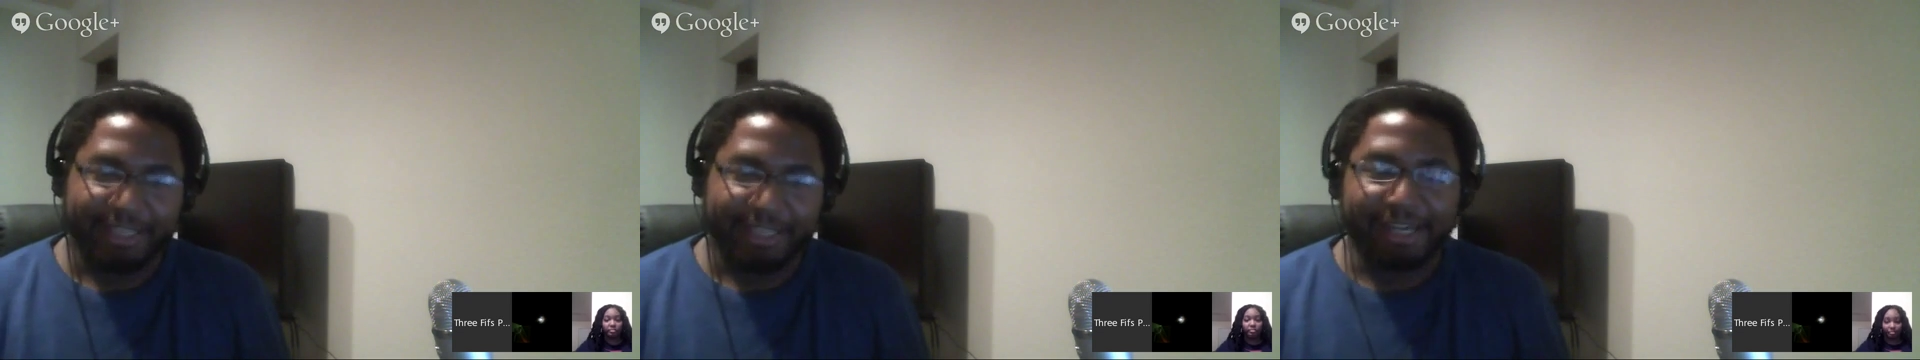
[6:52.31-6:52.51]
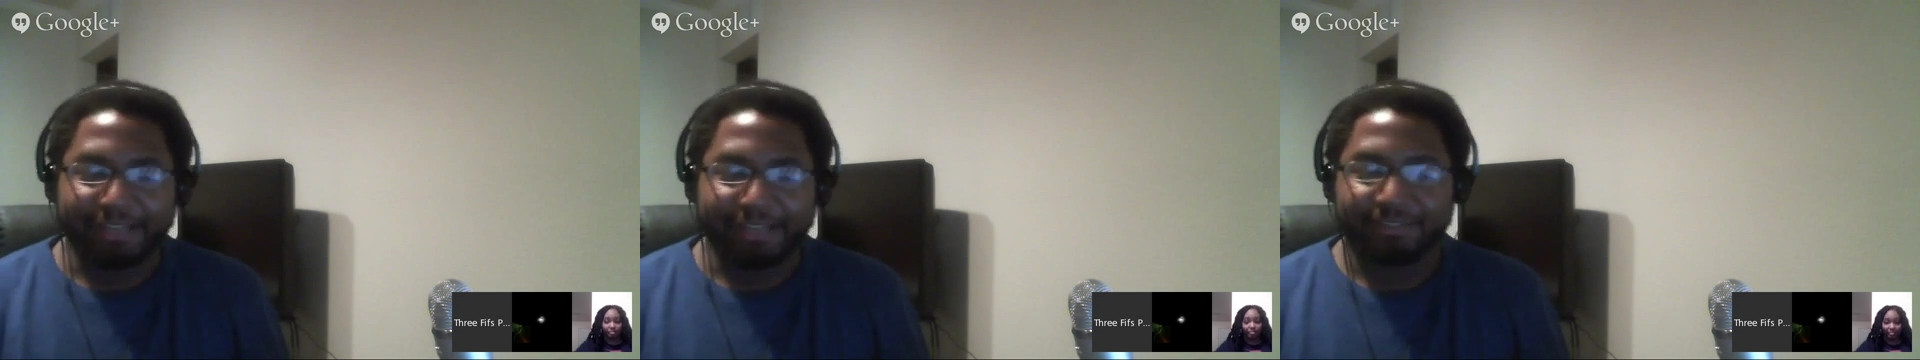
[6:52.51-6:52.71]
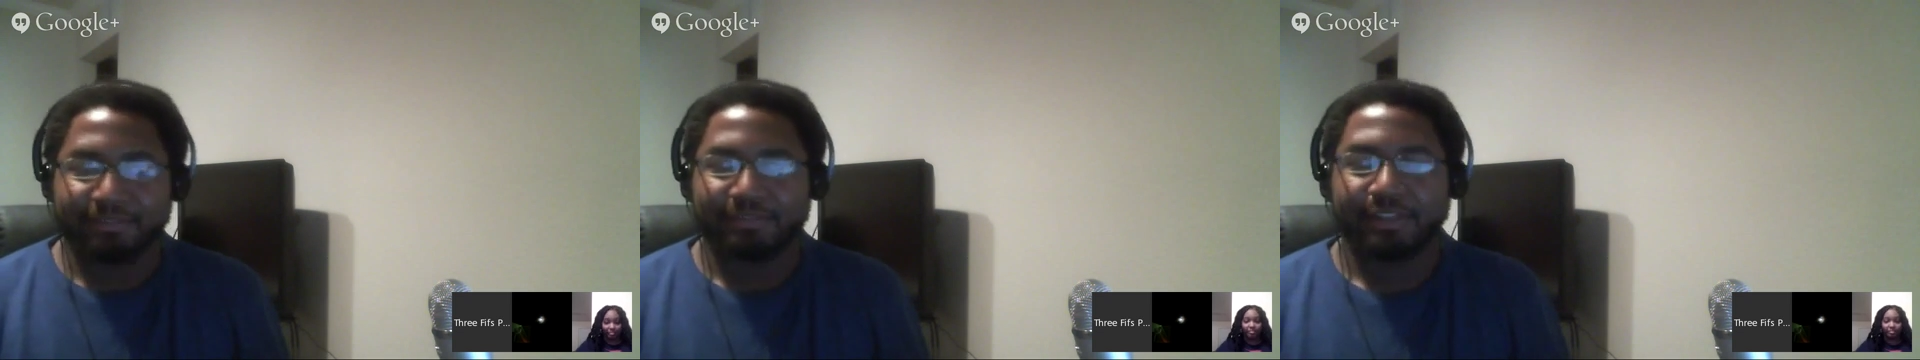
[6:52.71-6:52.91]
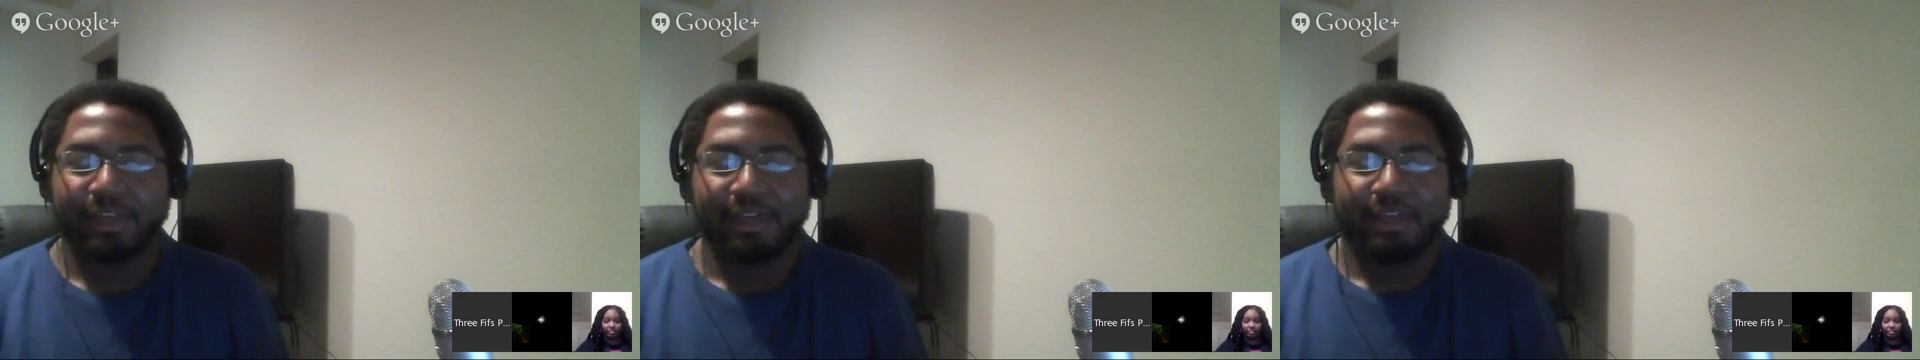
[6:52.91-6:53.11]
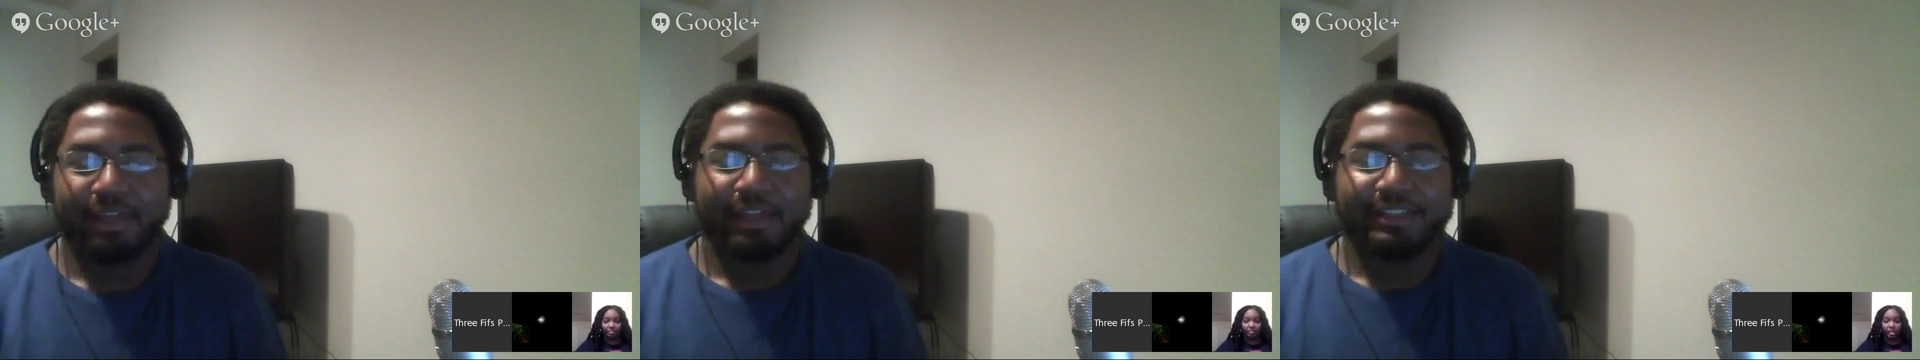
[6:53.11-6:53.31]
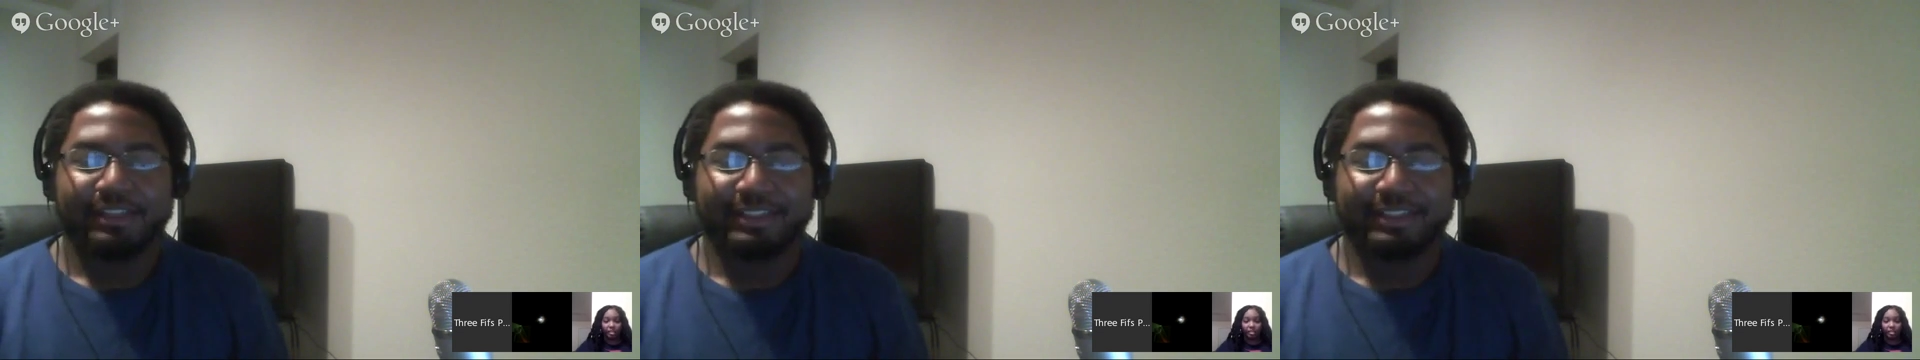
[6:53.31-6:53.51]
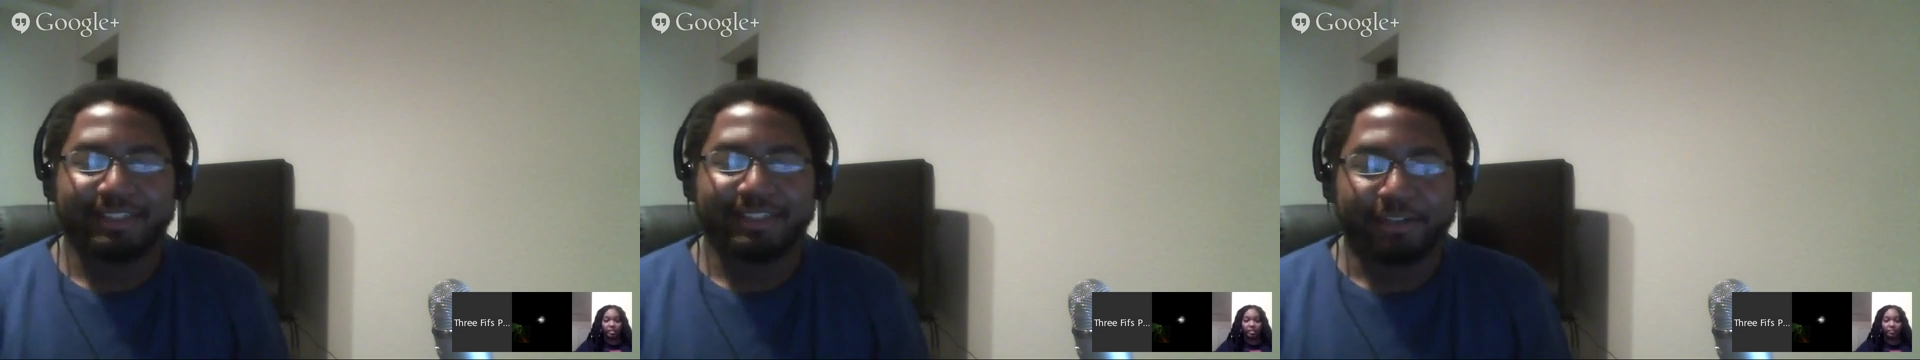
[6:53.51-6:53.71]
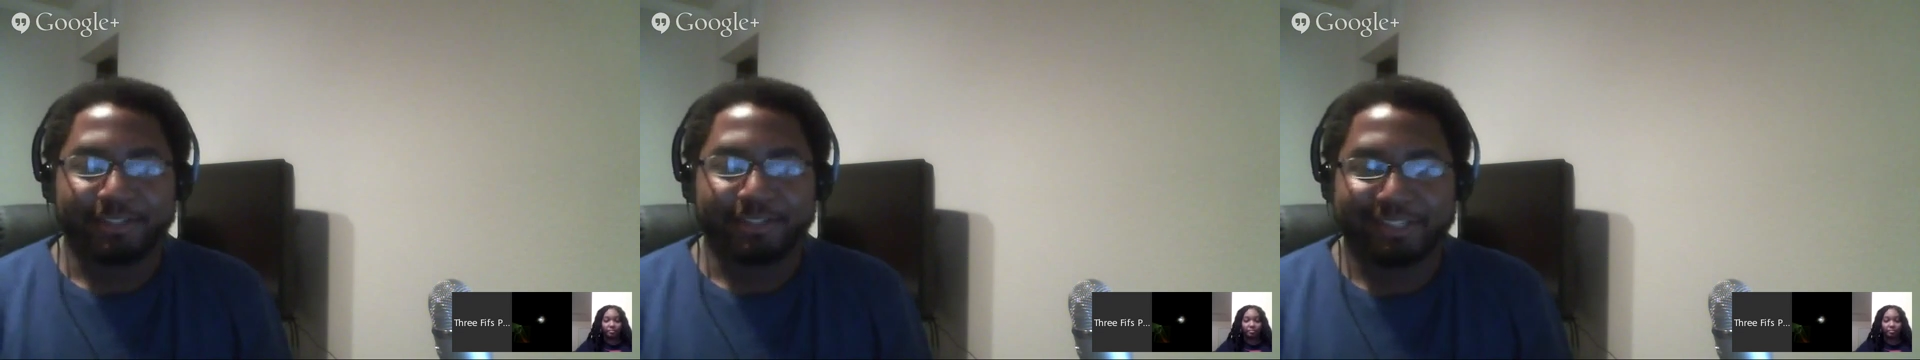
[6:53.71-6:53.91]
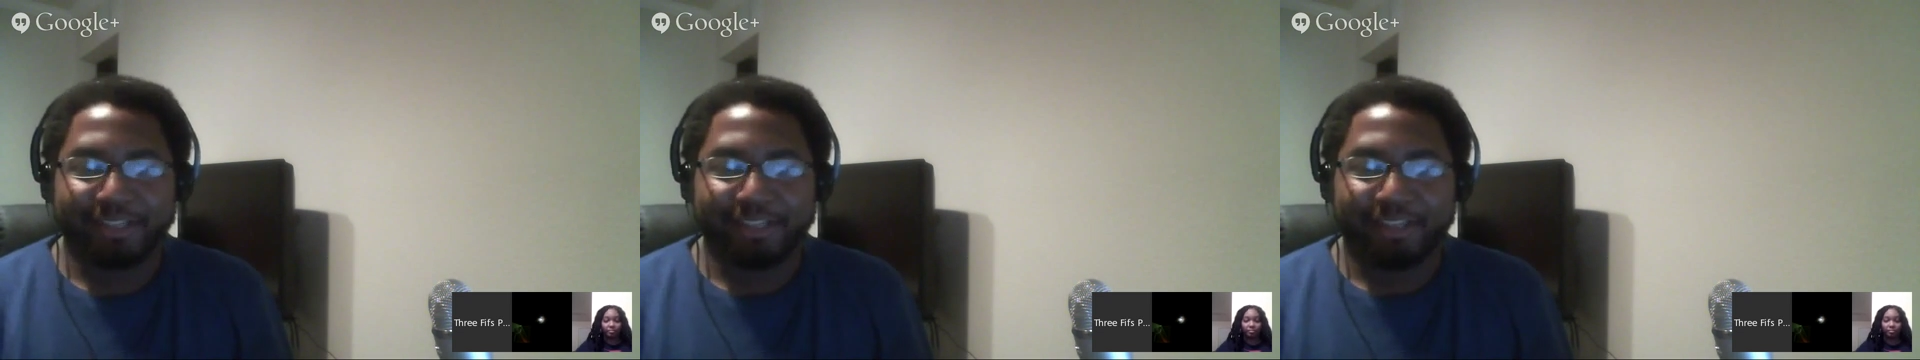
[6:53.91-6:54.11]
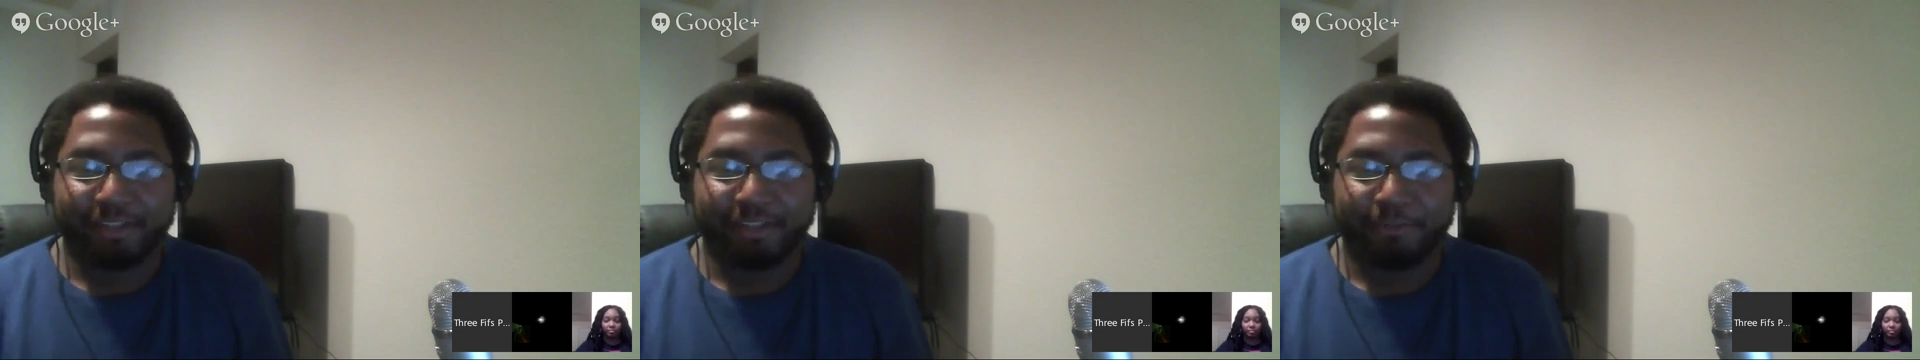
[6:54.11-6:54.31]
And that
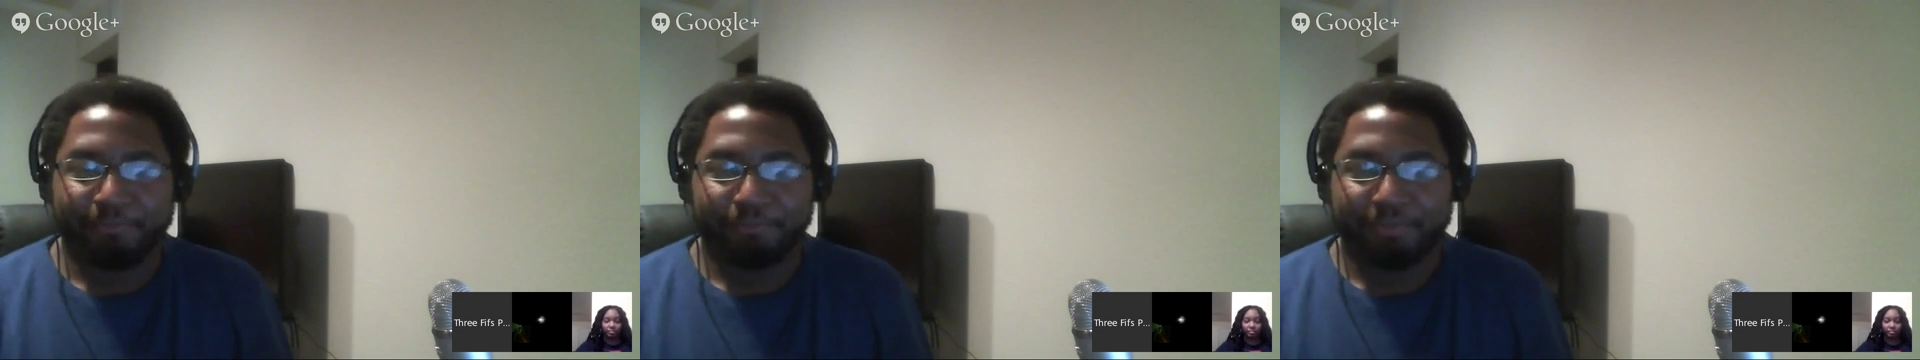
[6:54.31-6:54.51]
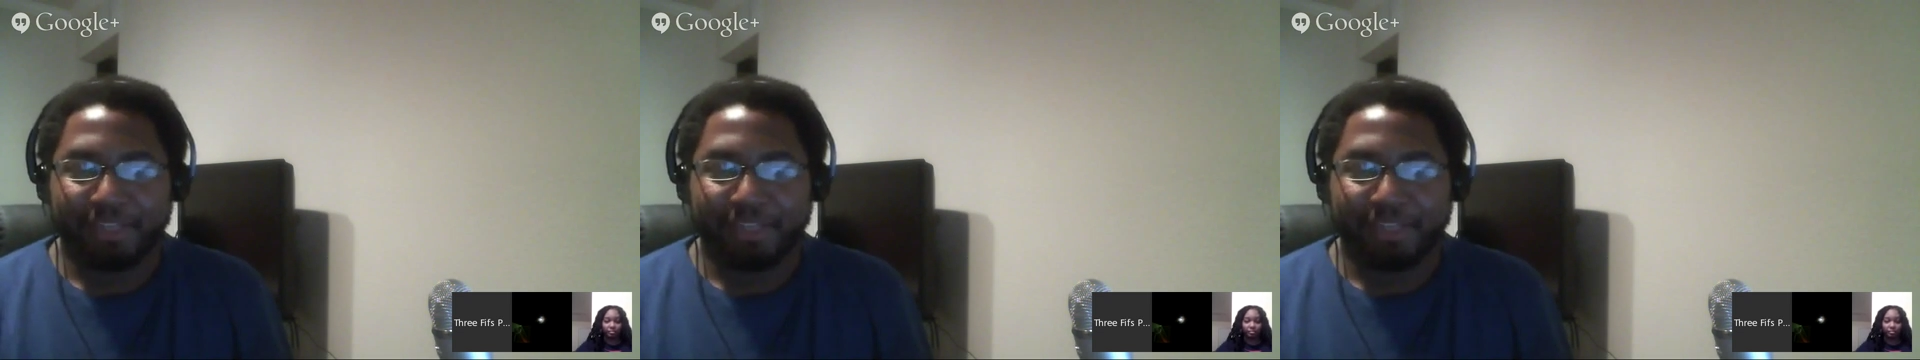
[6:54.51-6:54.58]
Cersei,